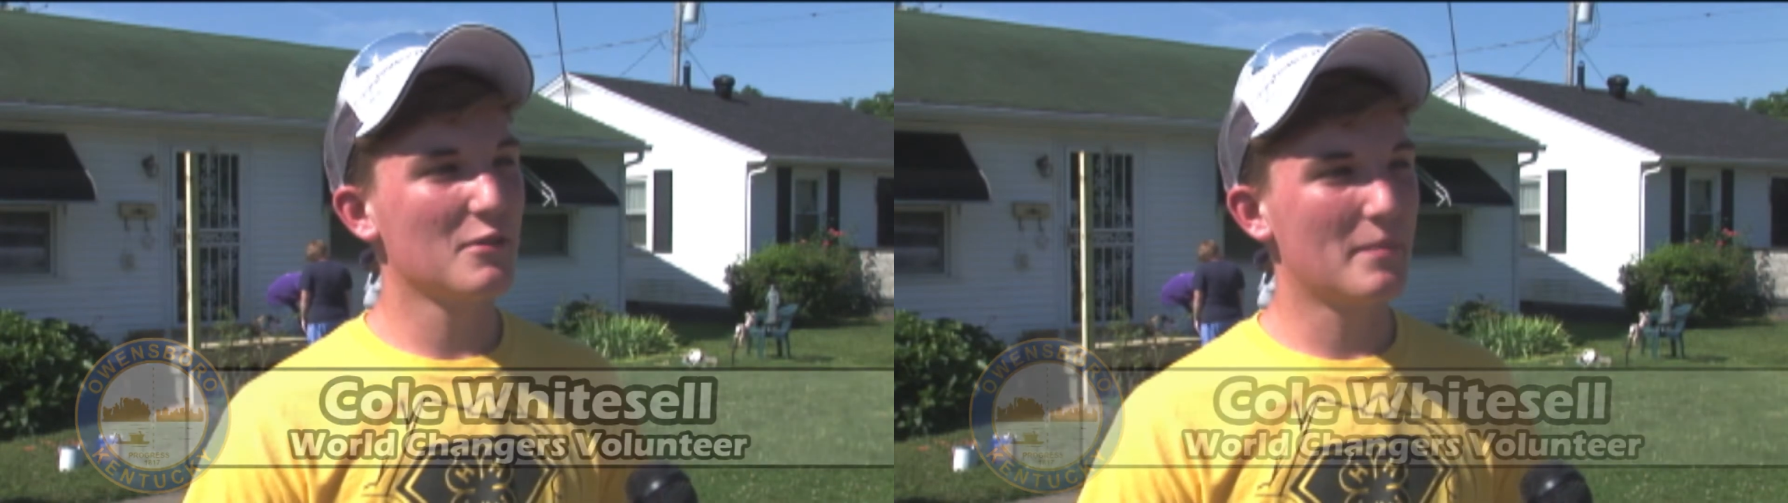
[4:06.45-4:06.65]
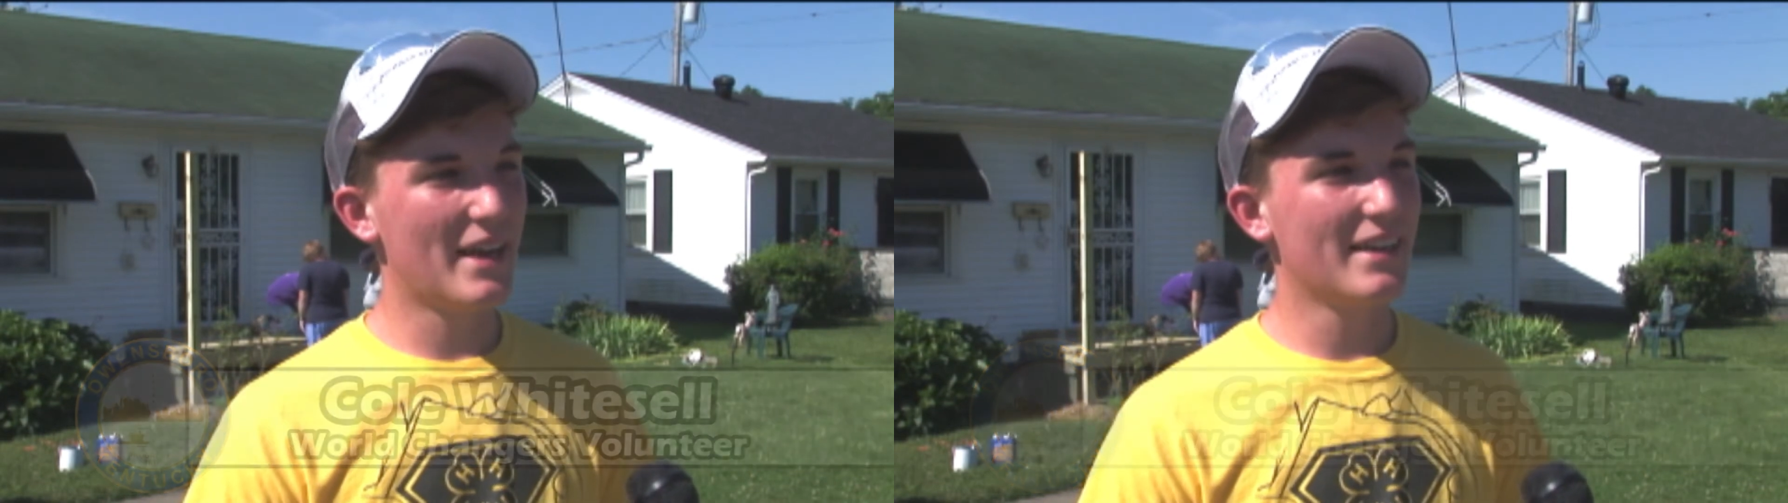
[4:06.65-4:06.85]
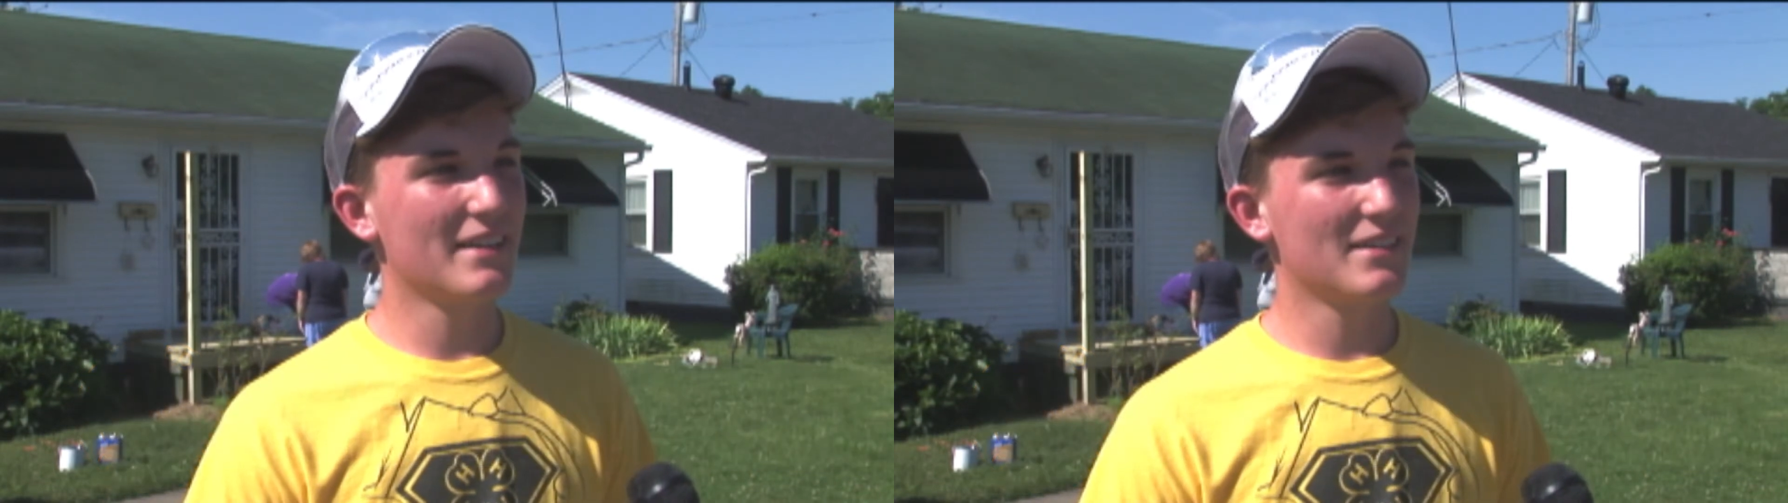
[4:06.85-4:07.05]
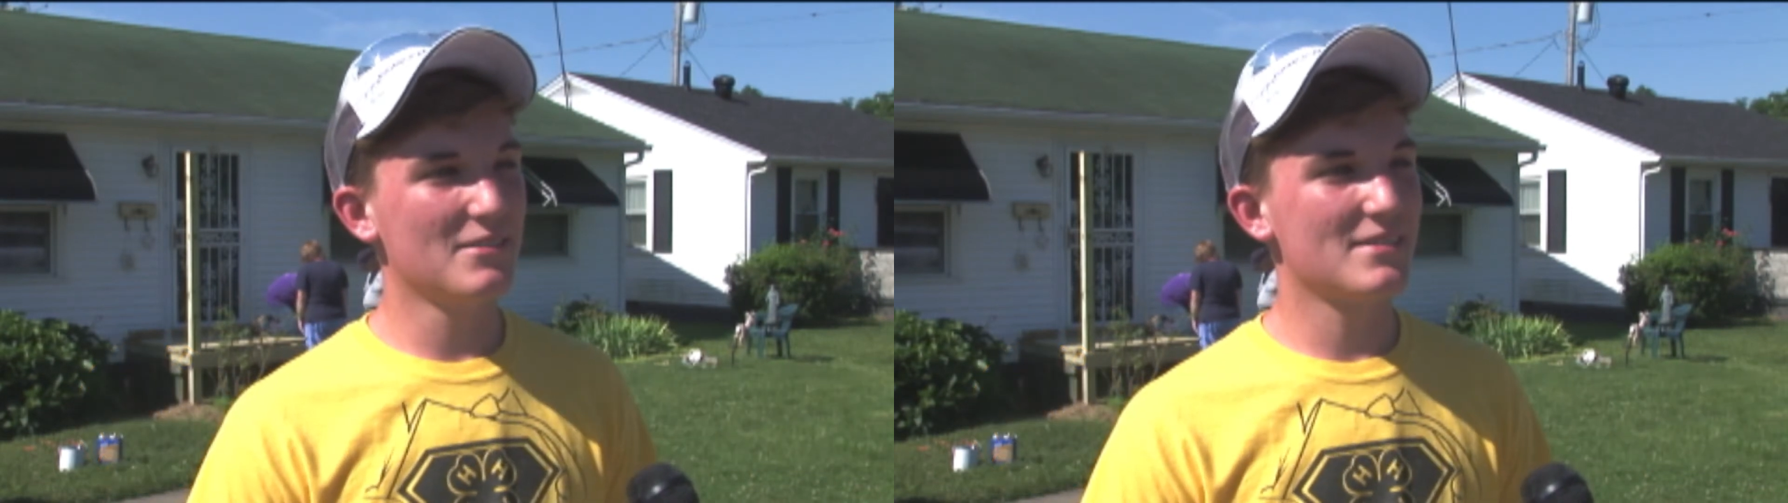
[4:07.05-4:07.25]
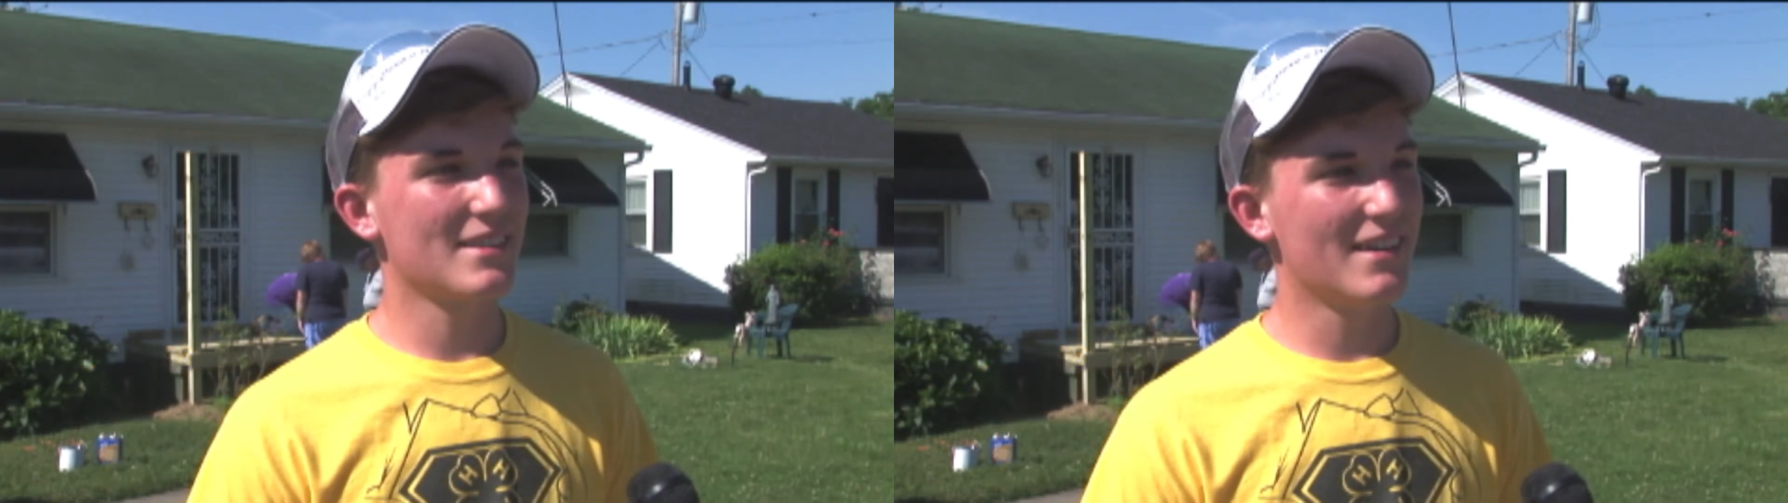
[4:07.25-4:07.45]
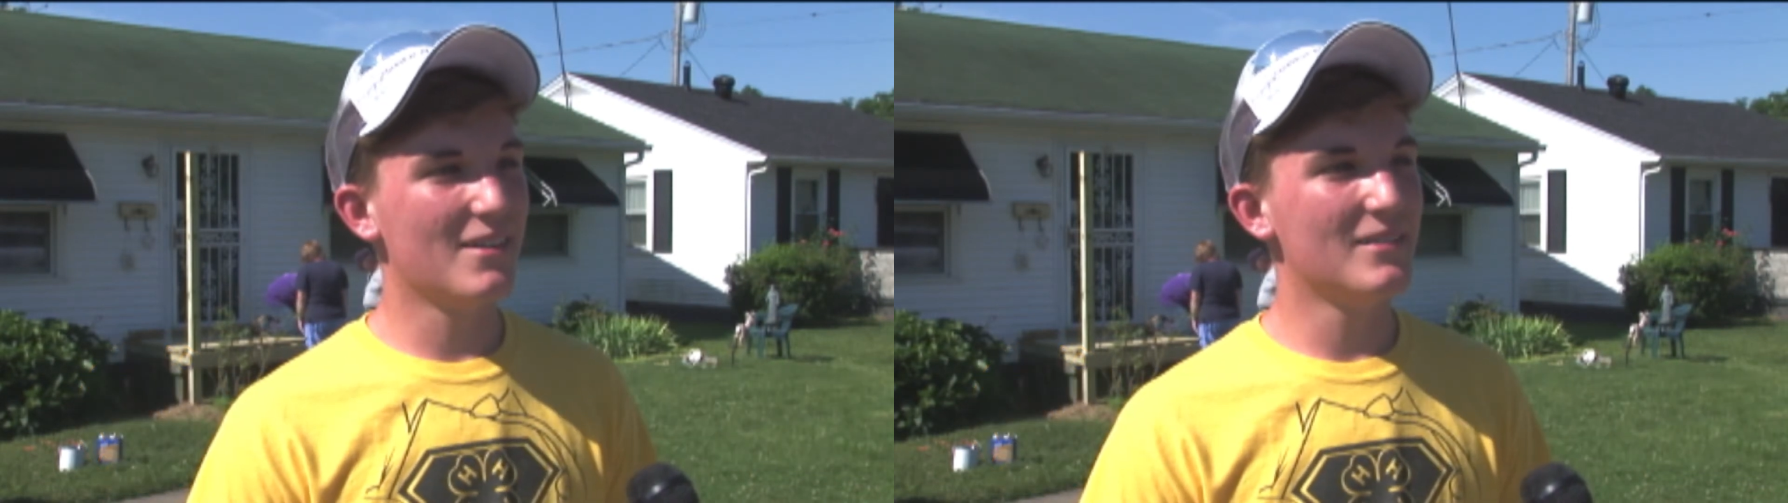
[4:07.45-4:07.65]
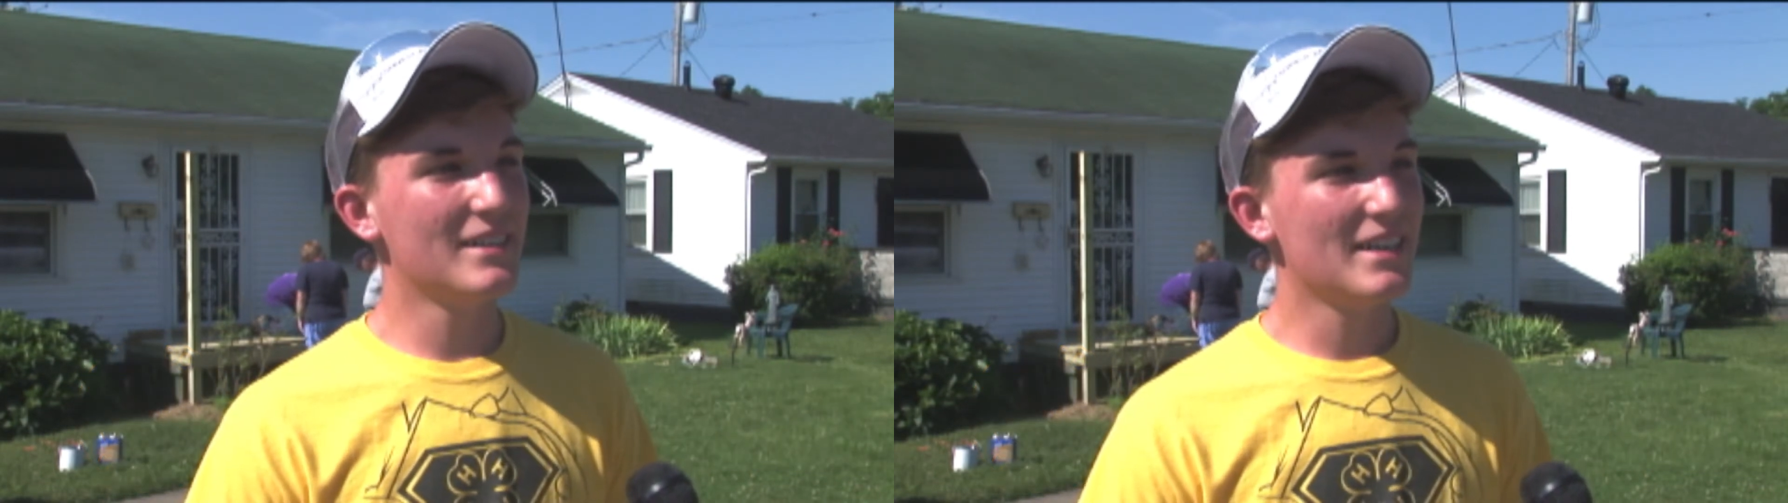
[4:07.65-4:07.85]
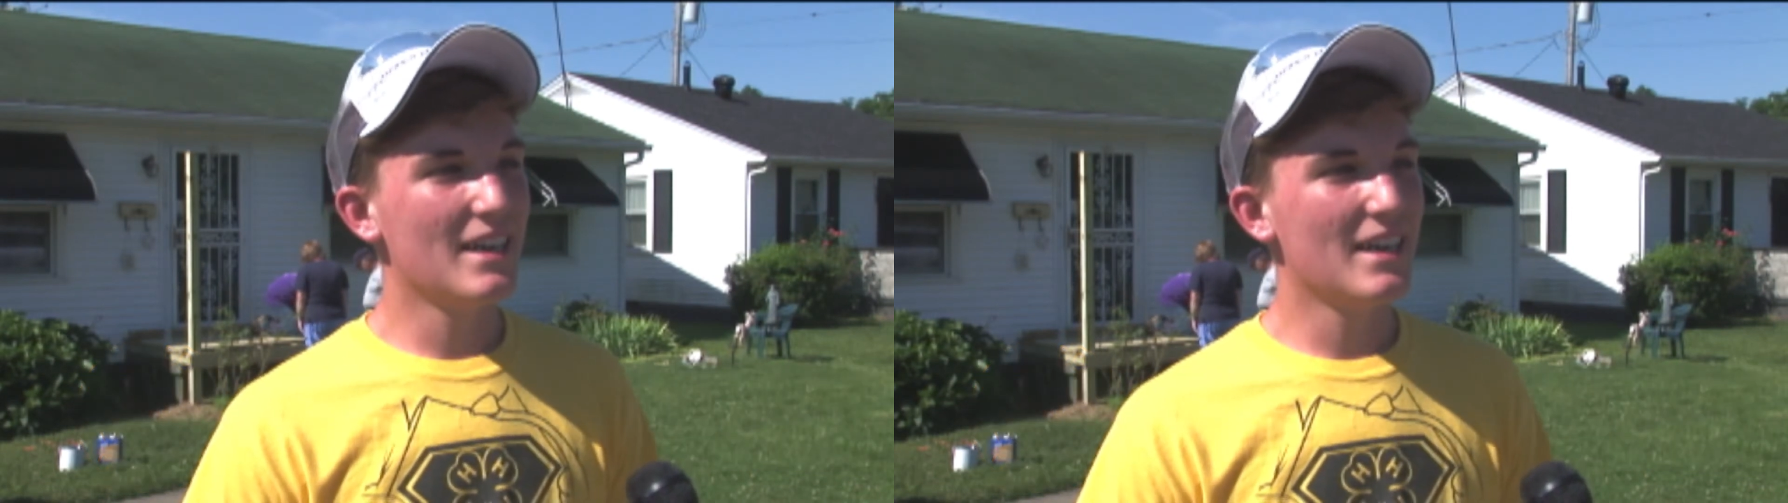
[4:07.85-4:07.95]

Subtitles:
we're painting those now,